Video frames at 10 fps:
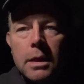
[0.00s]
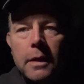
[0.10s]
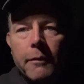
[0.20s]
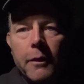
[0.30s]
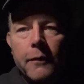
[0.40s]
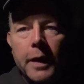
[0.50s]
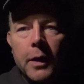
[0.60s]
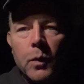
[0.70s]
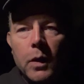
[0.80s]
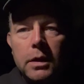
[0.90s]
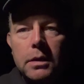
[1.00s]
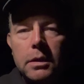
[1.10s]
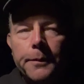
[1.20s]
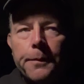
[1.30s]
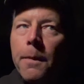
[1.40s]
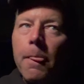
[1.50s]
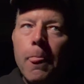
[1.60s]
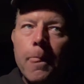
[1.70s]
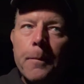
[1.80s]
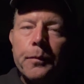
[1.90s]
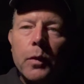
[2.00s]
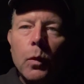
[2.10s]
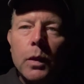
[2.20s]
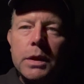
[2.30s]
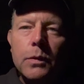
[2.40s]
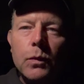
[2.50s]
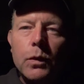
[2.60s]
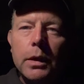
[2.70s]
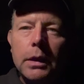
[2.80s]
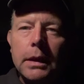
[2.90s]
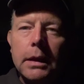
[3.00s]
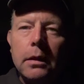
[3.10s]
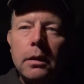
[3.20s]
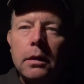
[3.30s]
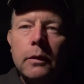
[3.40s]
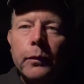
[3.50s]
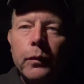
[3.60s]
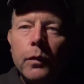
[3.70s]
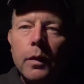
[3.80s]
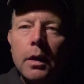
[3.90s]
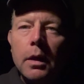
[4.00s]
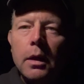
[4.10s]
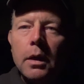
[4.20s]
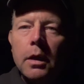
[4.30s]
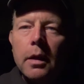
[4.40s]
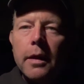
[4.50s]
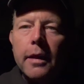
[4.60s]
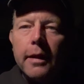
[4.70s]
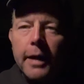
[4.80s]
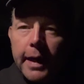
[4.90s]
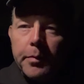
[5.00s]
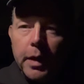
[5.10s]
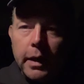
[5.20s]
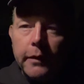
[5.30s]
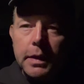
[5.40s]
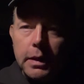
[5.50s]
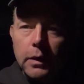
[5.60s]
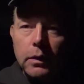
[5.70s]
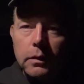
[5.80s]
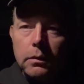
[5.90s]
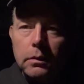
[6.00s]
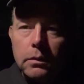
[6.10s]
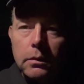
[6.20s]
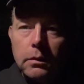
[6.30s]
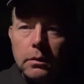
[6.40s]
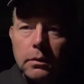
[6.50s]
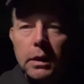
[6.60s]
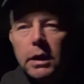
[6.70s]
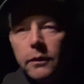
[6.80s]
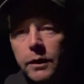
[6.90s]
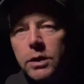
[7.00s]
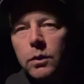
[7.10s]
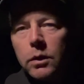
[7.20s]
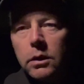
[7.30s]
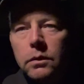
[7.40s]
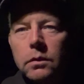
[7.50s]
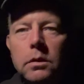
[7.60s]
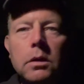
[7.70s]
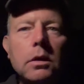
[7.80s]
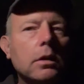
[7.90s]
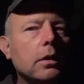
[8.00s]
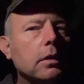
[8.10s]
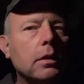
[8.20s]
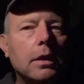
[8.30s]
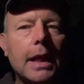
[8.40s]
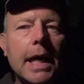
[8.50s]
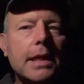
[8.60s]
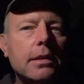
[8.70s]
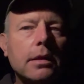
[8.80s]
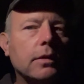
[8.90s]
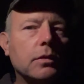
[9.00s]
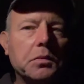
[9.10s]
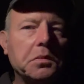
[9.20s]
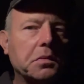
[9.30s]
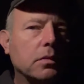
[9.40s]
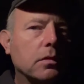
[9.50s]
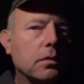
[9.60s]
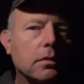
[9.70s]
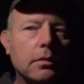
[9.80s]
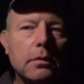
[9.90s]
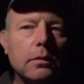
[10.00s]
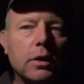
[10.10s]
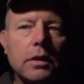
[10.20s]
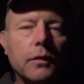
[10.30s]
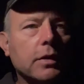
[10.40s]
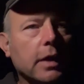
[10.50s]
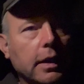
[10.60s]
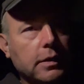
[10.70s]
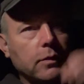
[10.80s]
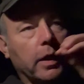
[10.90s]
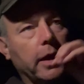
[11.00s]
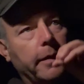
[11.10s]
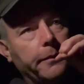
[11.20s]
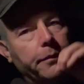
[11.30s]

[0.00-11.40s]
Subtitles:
of the fireworks. It wasn't really that big of a deal. Neat visual. Lasted just a few seconds. Went up.